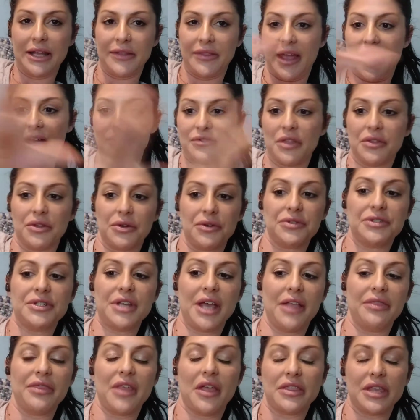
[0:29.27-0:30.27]
and they have the little
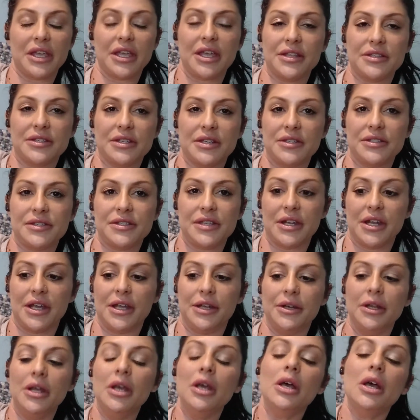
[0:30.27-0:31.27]
tent that the kids can sit
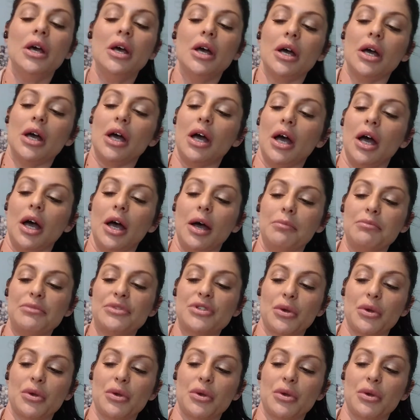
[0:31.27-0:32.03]
in.